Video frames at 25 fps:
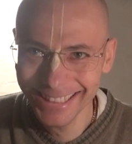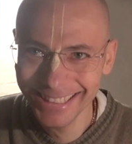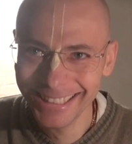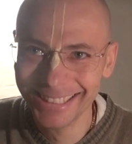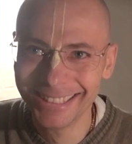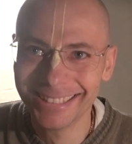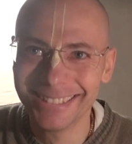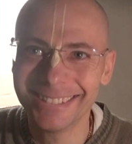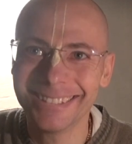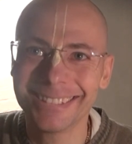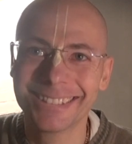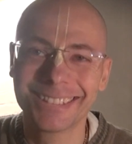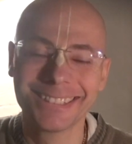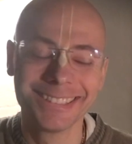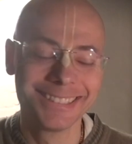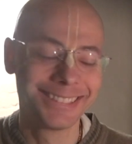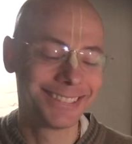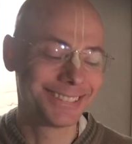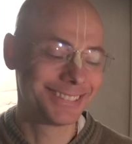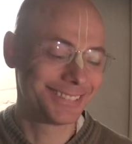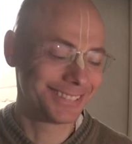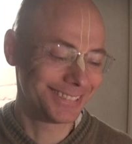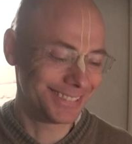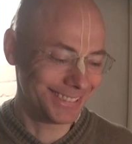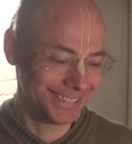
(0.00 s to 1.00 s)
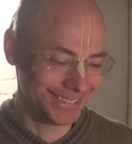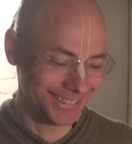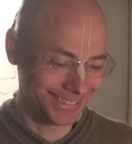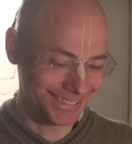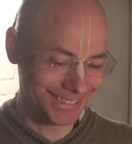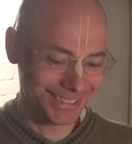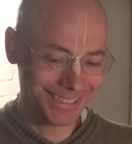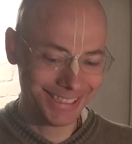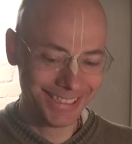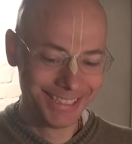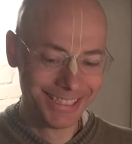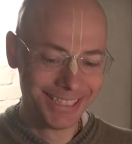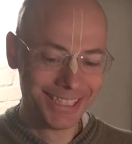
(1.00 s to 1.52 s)
Look.
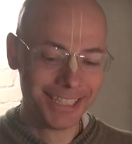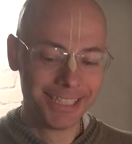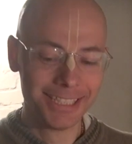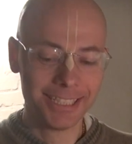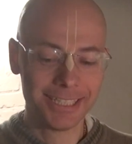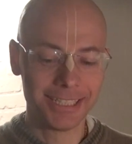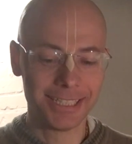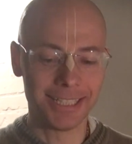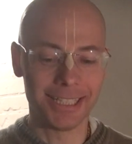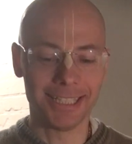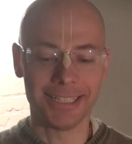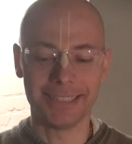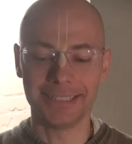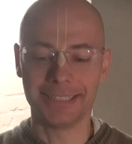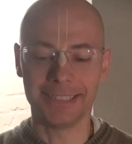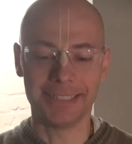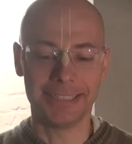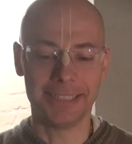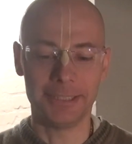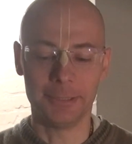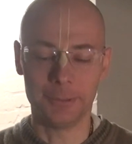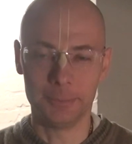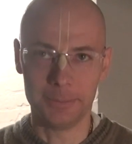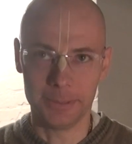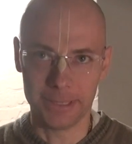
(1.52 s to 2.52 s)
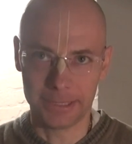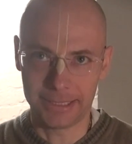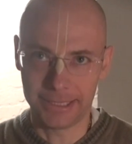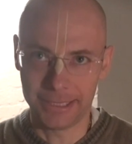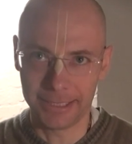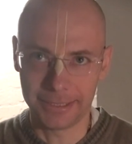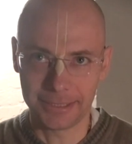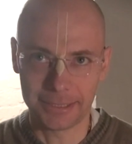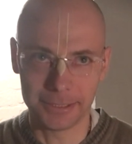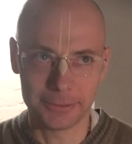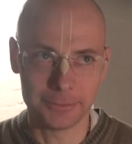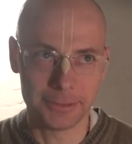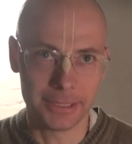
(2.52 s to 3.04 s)
And then he will be
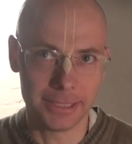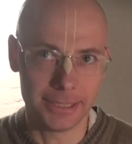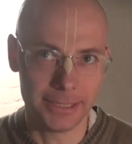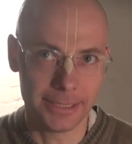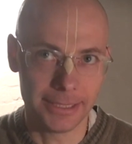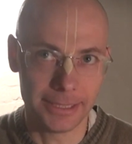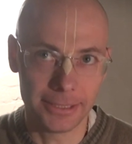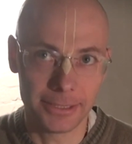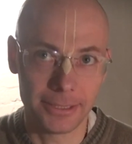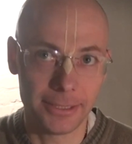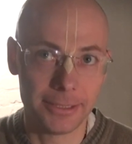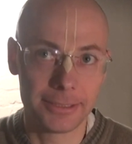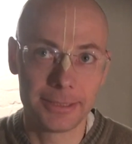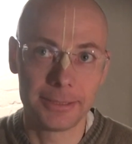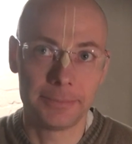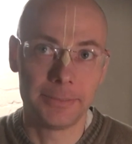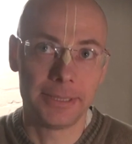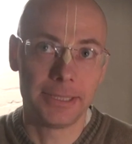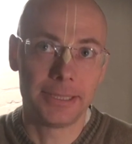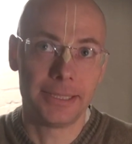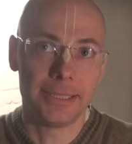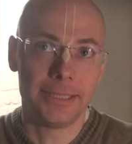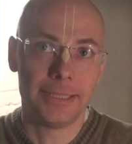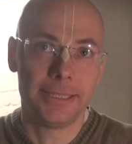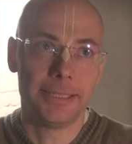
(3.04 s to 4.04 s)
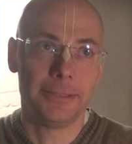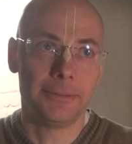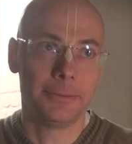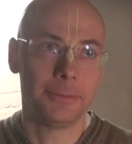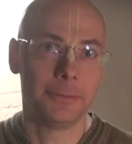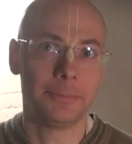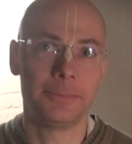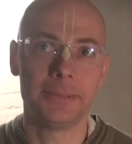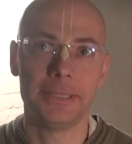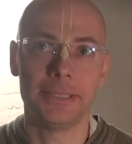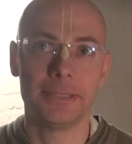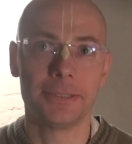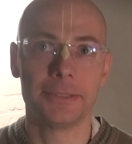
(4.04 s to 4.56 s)
kicked away. And ultimately he will
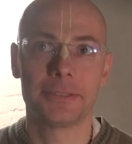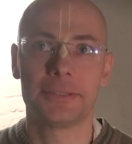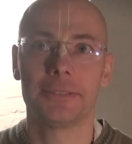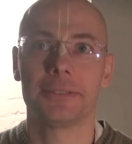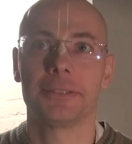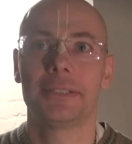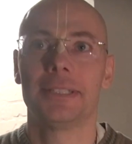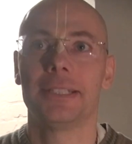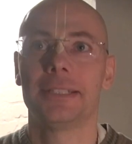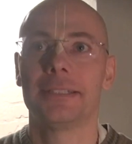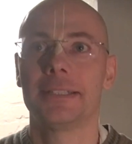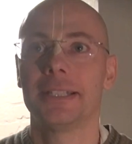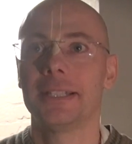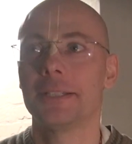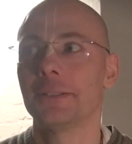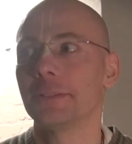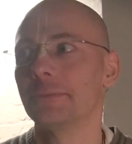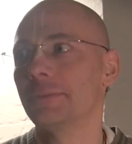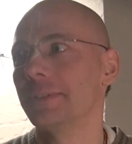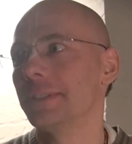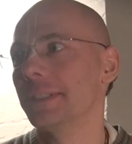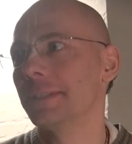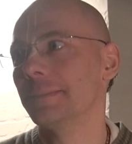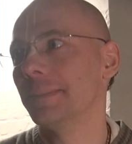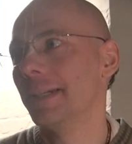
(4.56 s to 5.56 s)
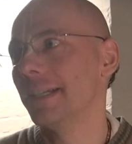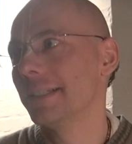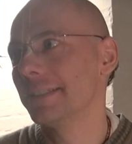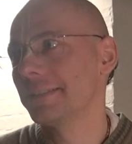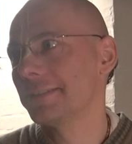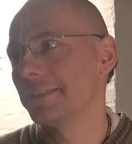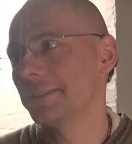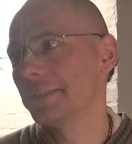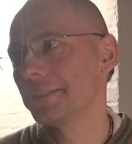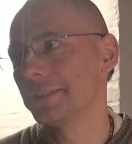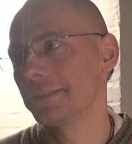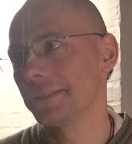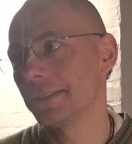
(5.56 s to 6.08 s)
be also kicked out when the
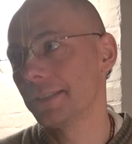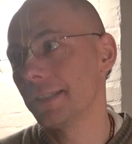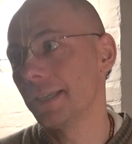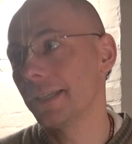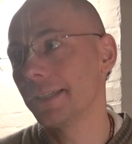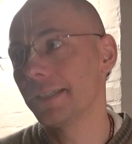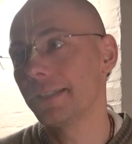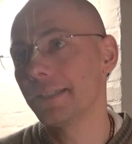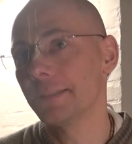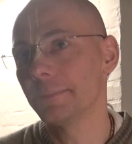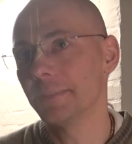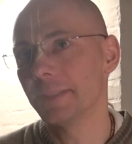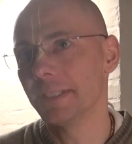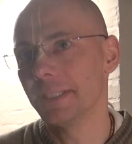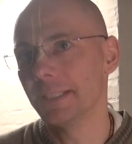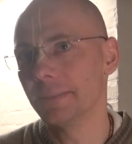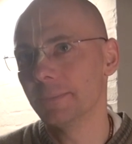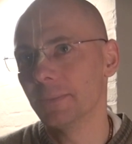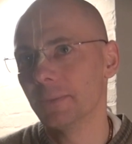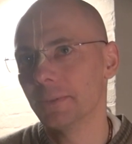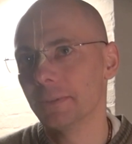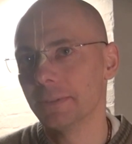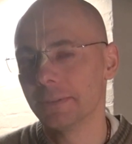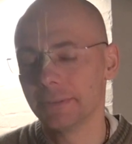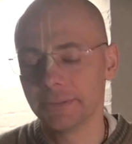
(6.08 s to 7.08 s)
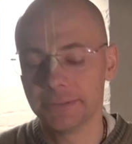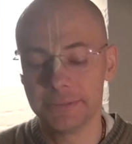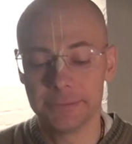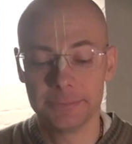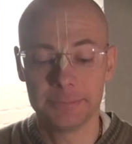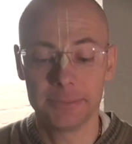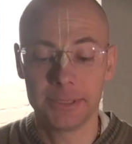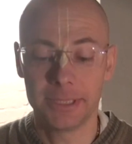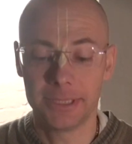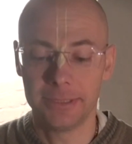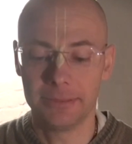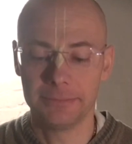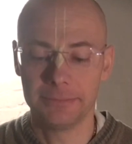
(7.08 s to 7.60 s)
master doesn't like him anymore. And,